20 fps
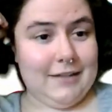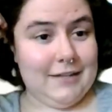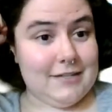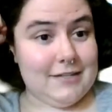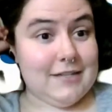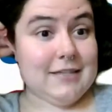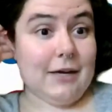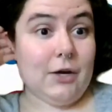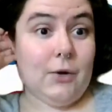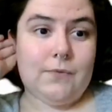And
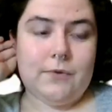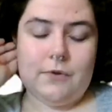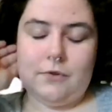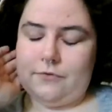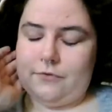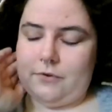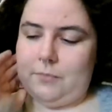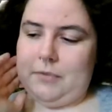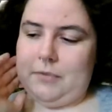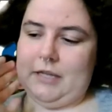this is
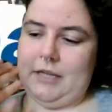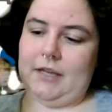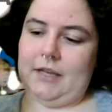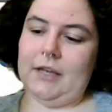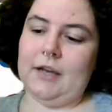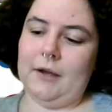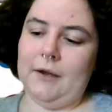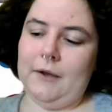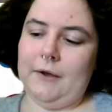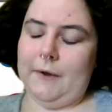helpful for
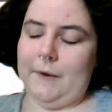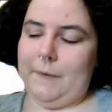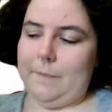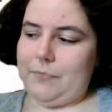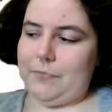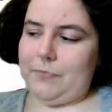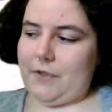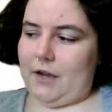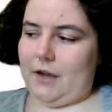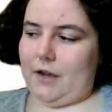me
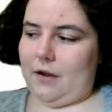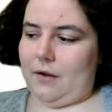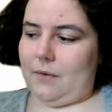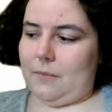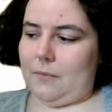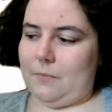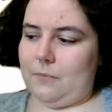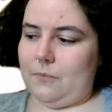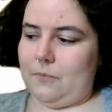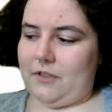
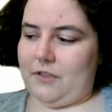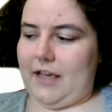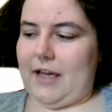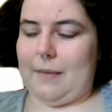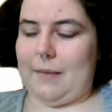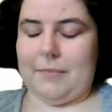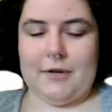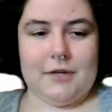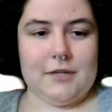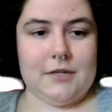with
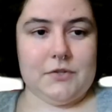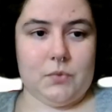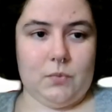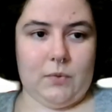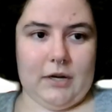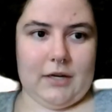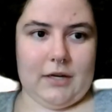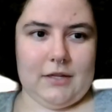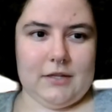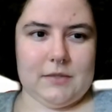CAPA as
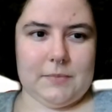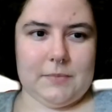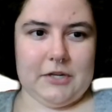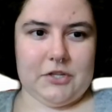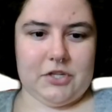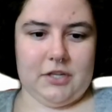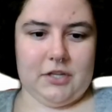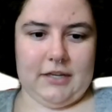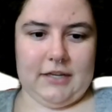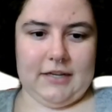well,
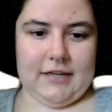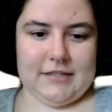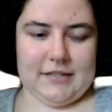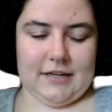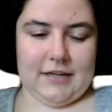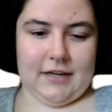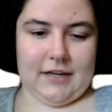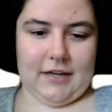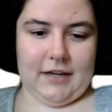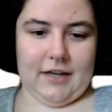especially
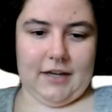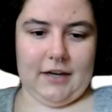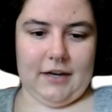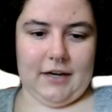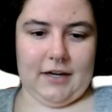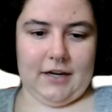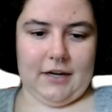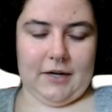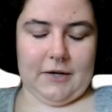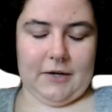as I
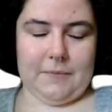